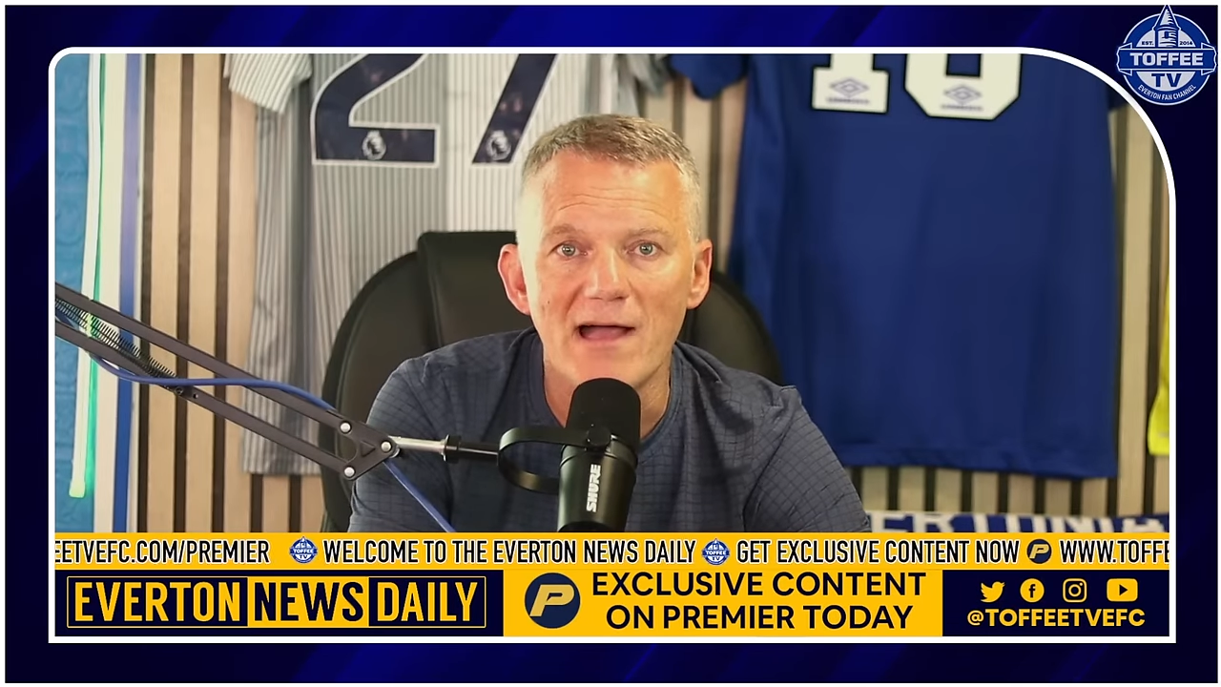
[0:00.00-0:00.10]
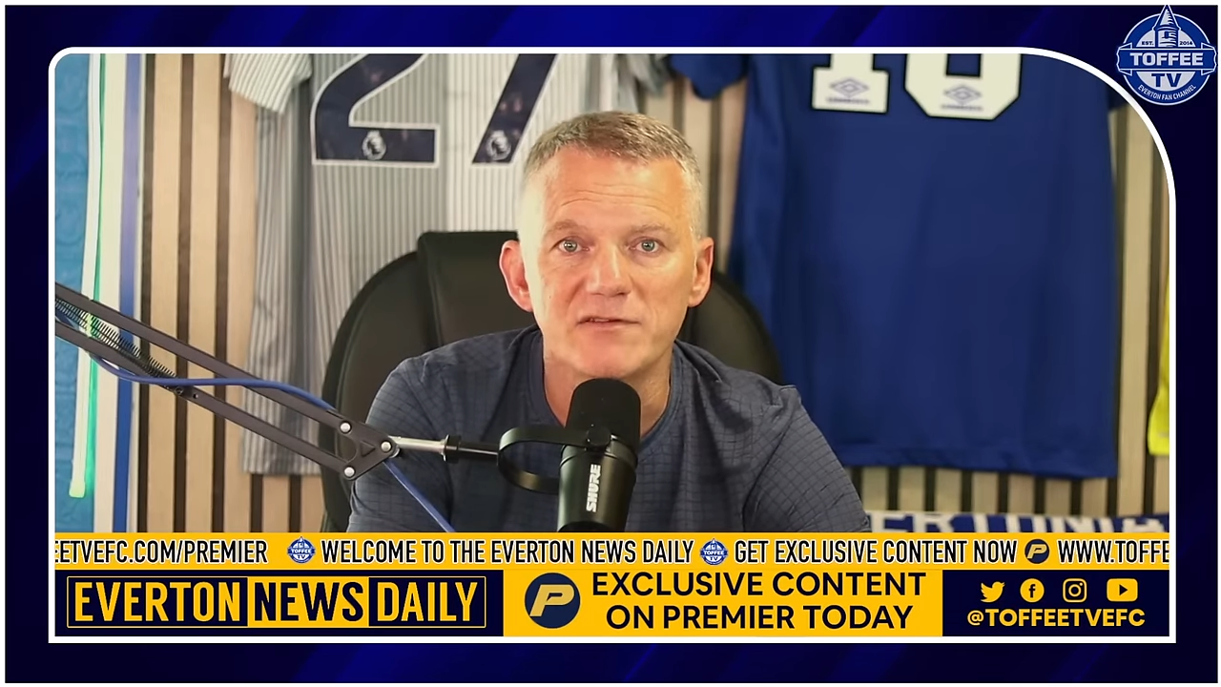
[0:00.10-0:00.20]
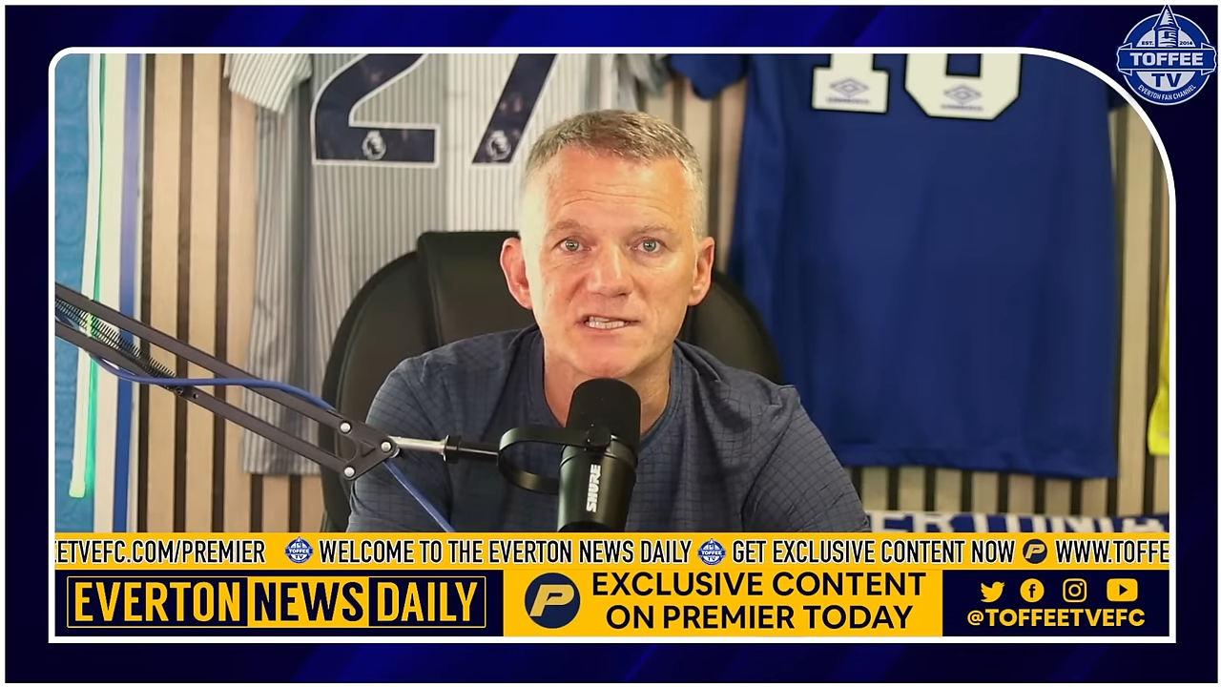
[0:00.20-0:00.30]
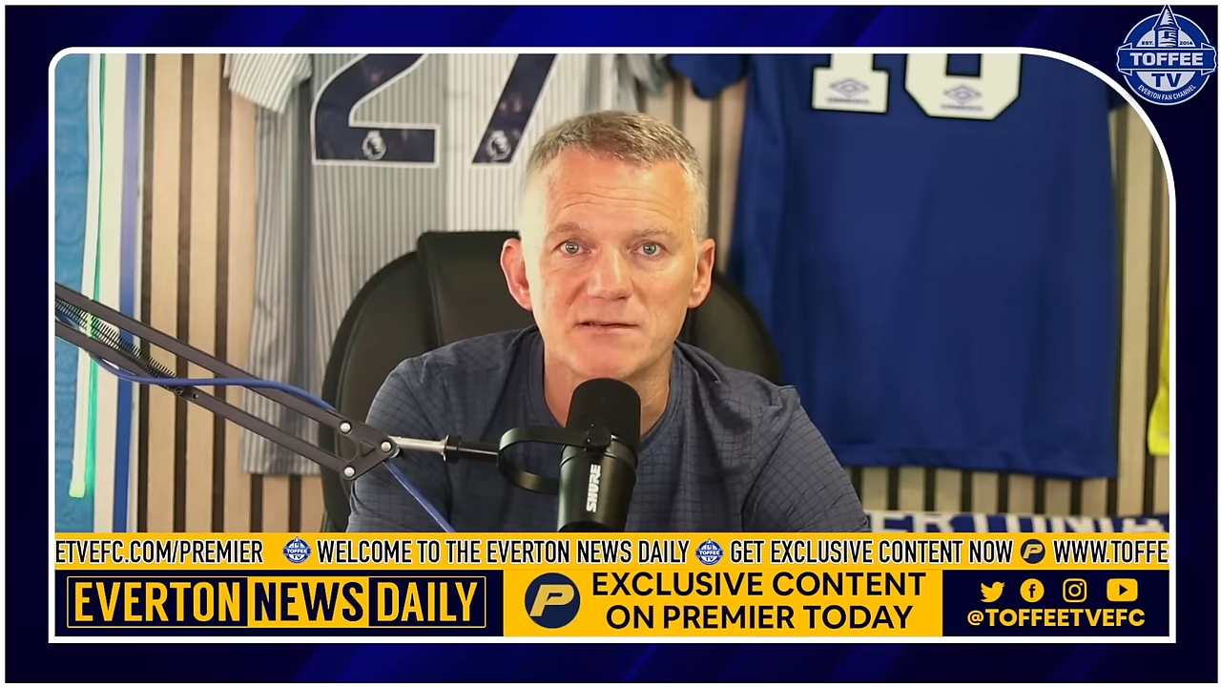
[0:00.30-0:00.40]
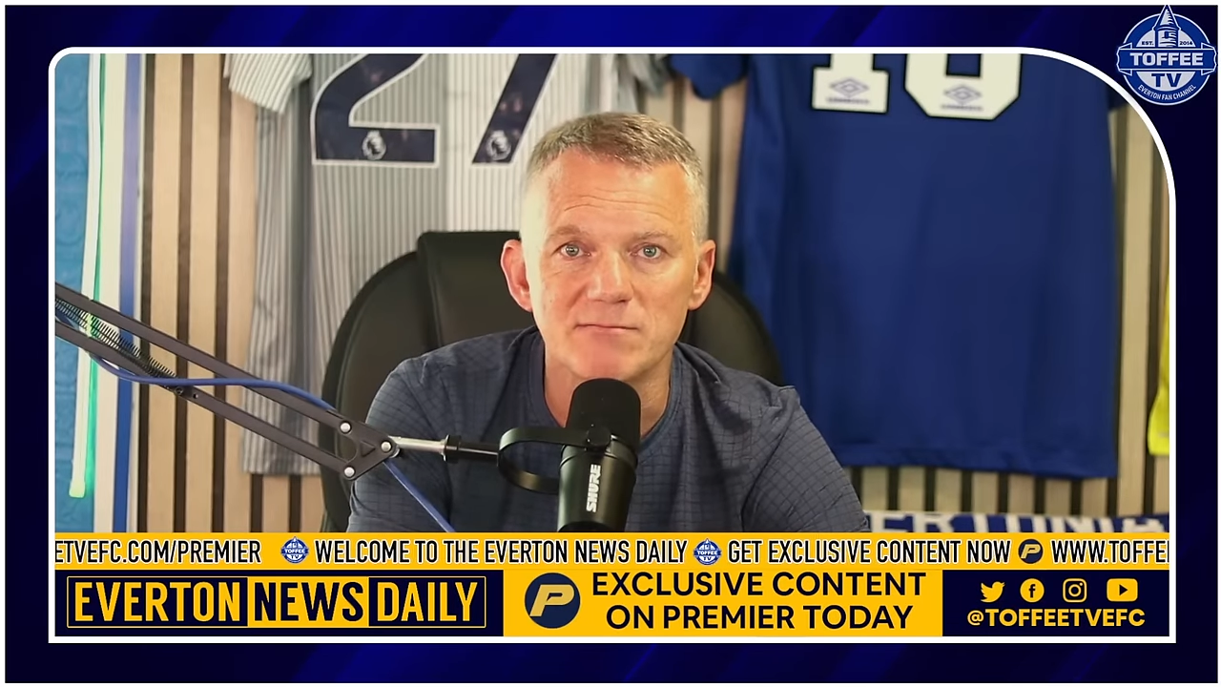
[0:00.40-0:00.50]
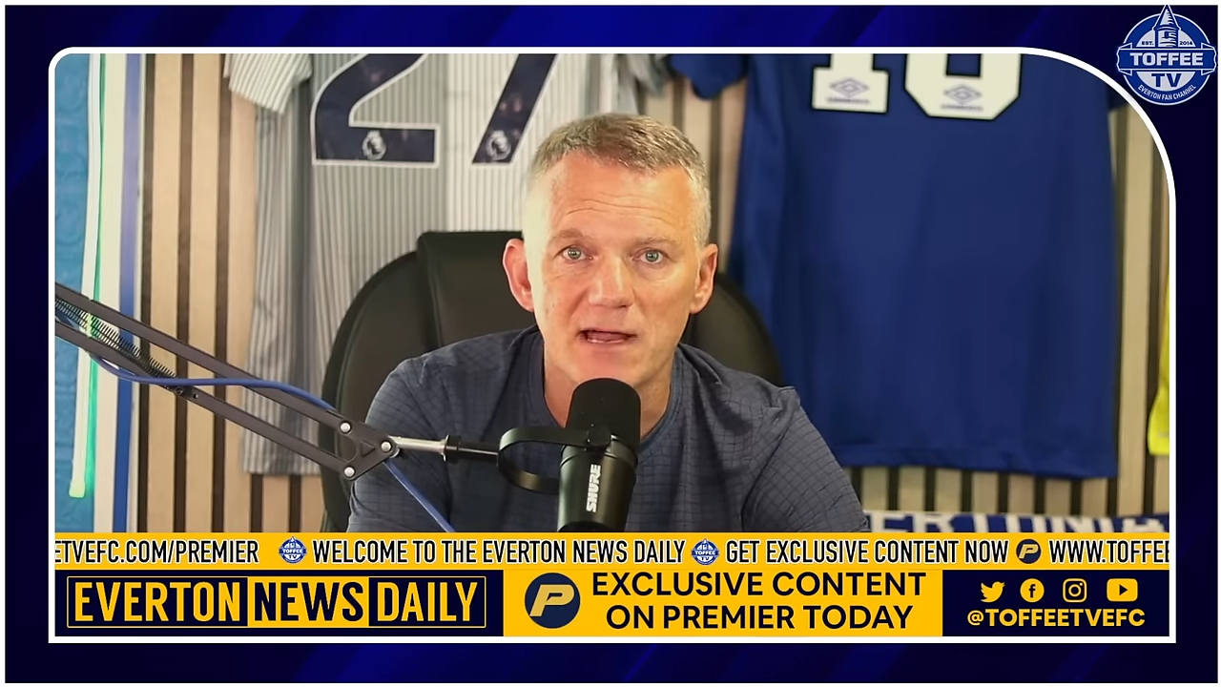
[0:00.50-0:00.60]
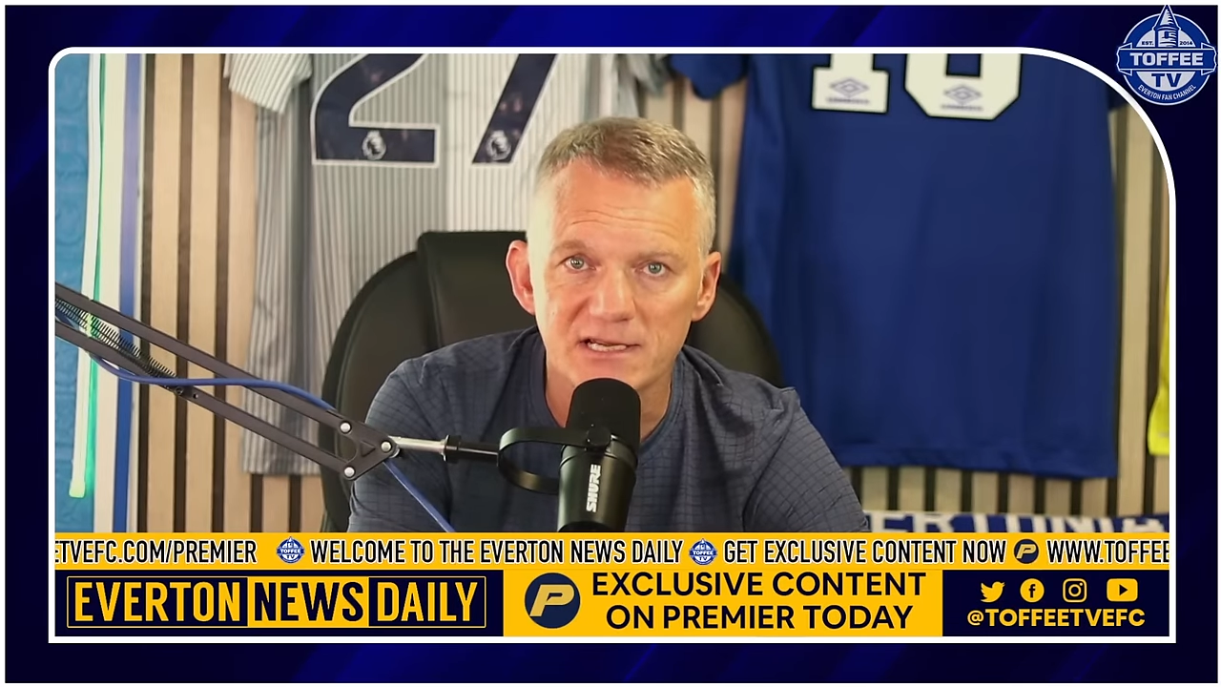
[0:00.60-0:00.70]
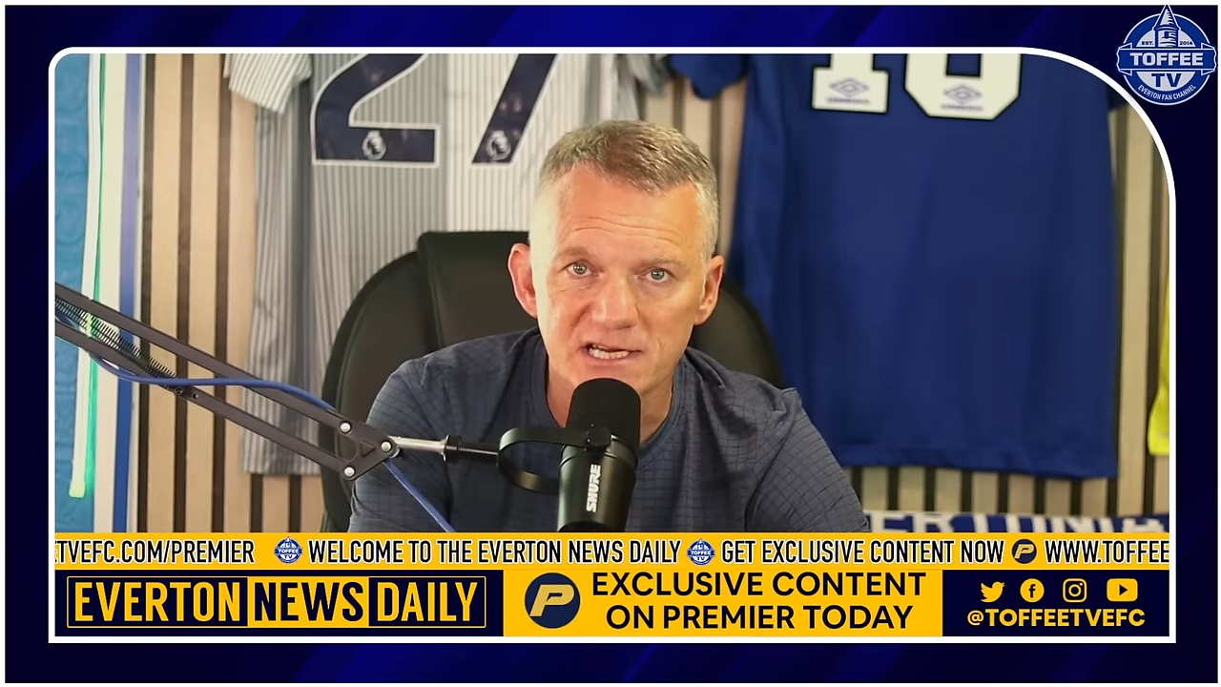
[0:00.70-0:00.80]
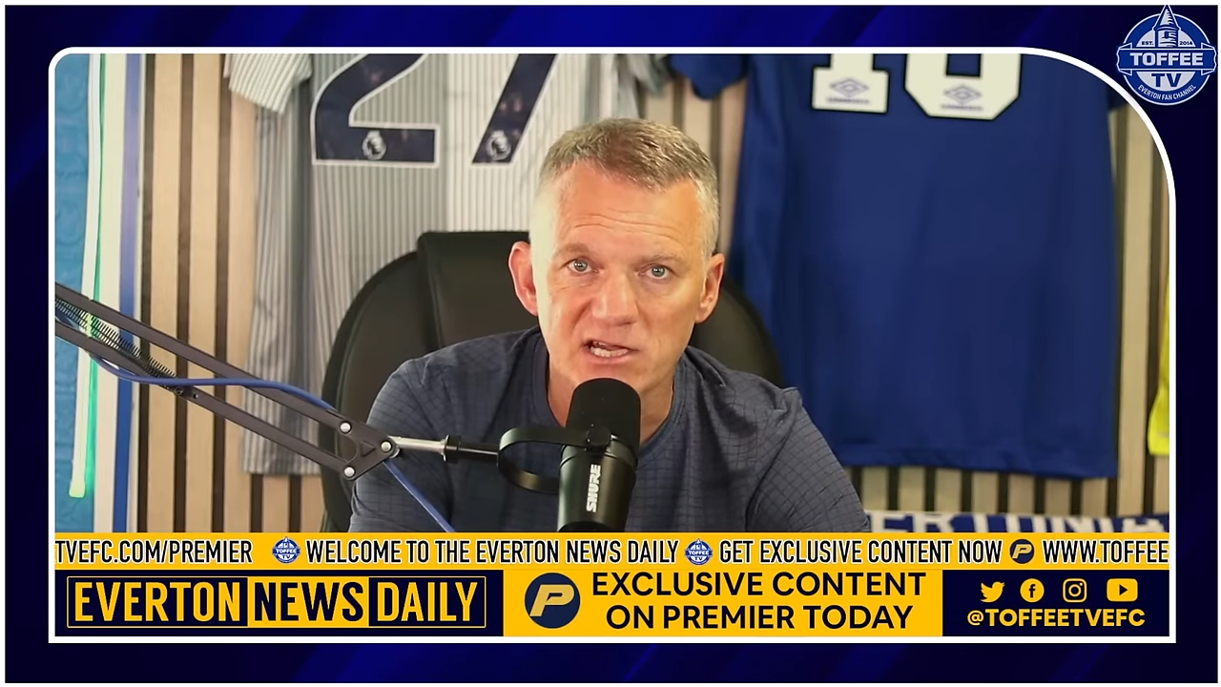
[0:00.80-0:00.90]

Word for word: Everton manager